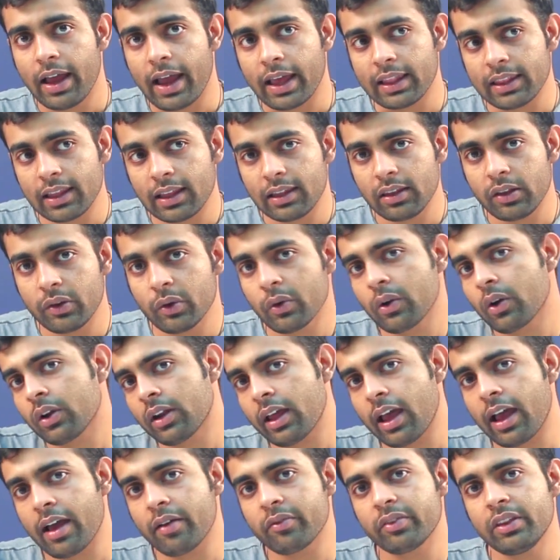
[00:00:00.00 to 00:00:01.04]
And then you're going
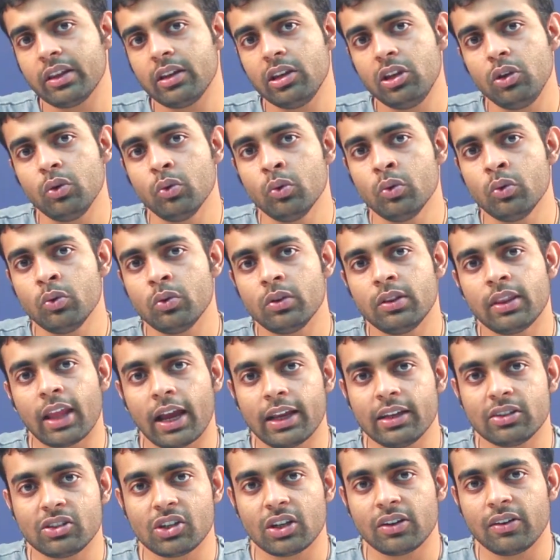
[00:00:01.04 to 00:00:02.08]
to have the new
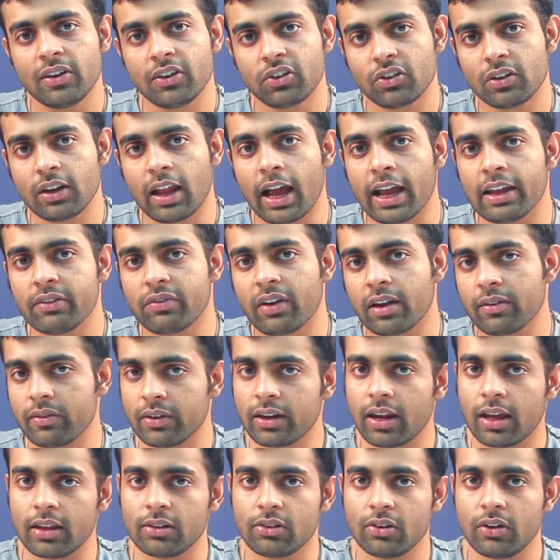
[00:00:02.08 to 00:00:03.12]
9th generation i5
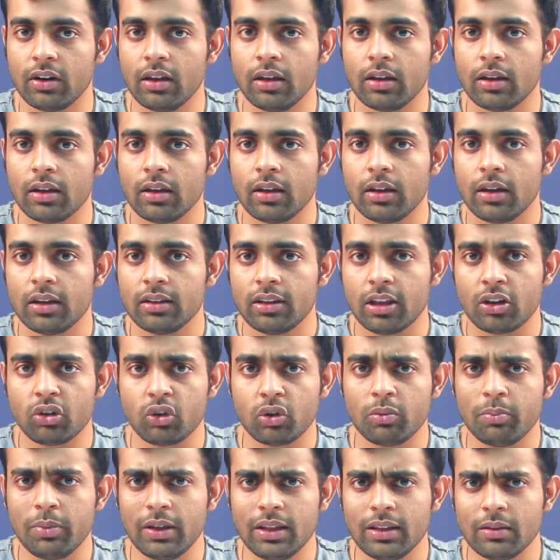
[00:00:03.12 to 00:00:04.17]
and i3. They
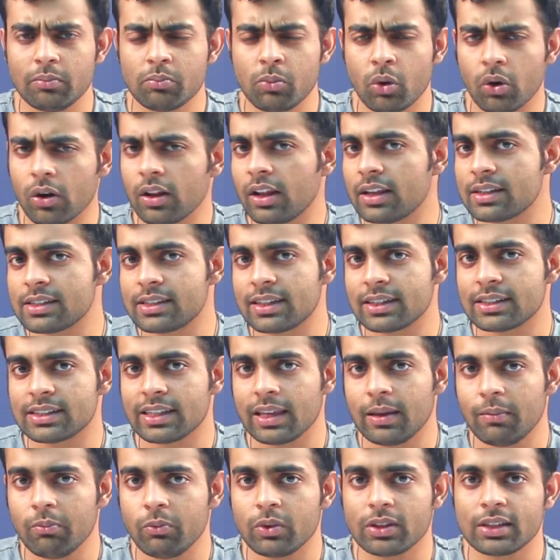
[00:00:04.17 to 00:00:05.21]
should be more or less the
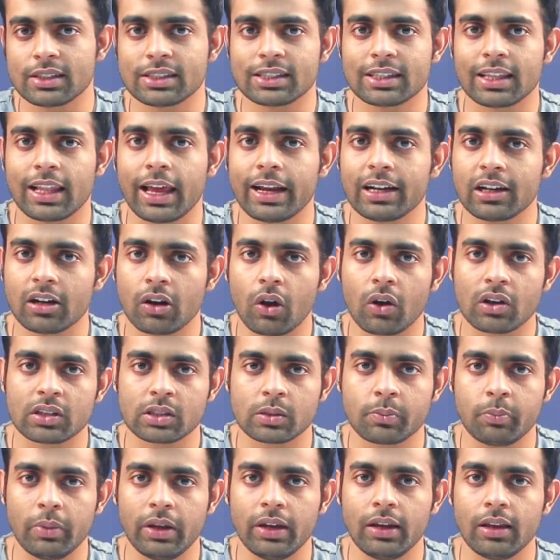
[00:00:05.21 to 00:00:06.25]
same with a slight clock
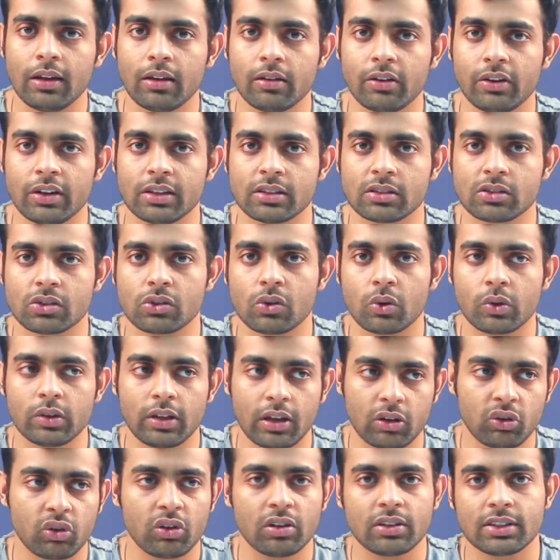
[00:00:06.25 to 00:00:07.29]
speed increase. So
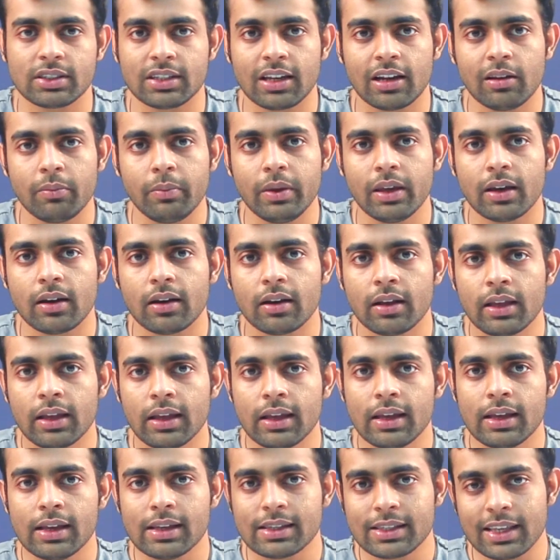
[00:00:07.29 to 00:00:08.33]
they should still be a
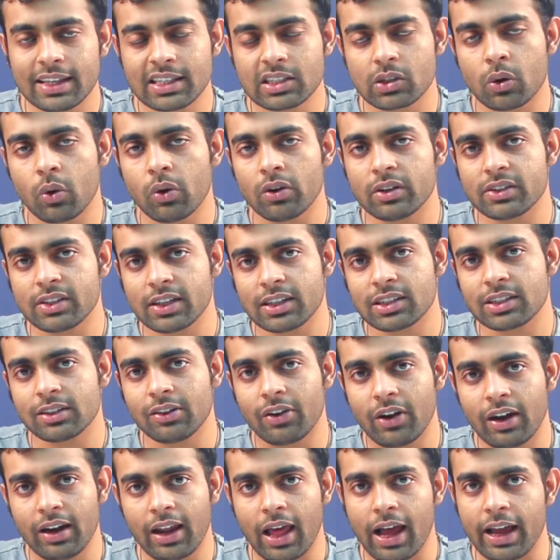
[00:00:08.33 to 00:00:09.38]
6-core
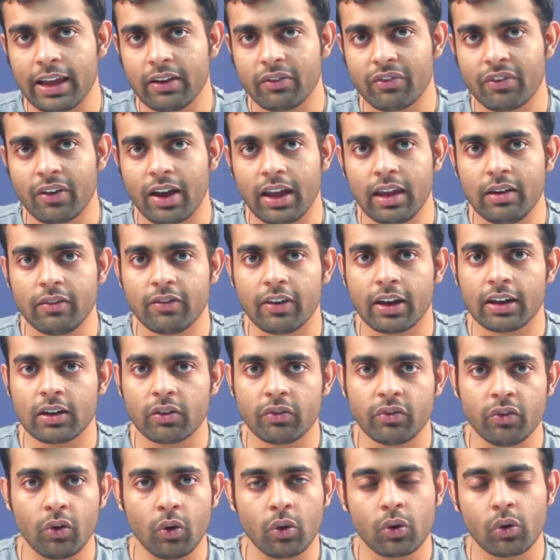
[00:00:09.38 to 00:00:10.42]
6-thread i5 and a
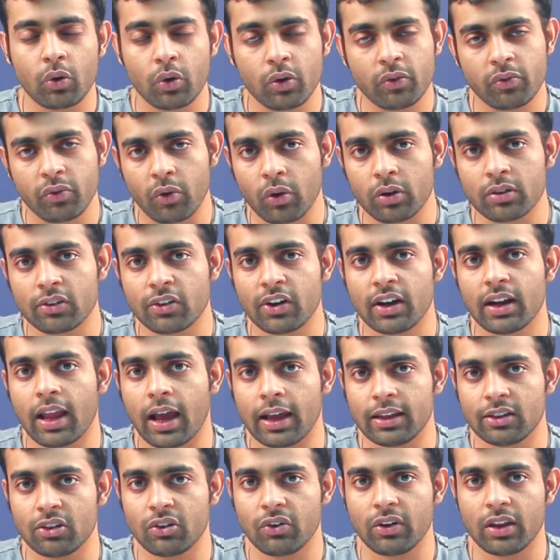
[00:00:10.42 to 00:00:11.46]
4-core 4-thread
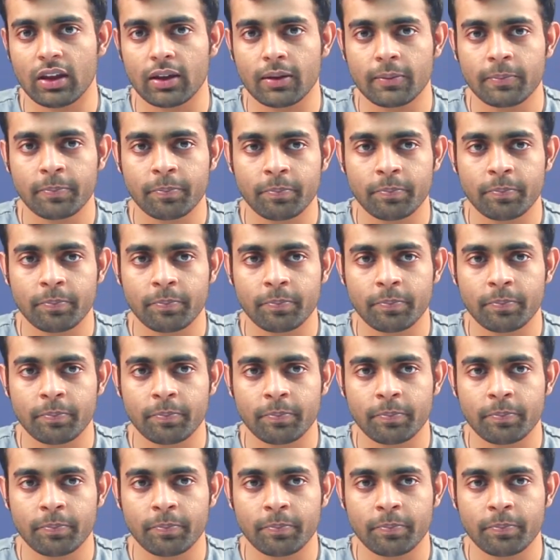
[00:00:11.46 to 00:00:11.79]
i3.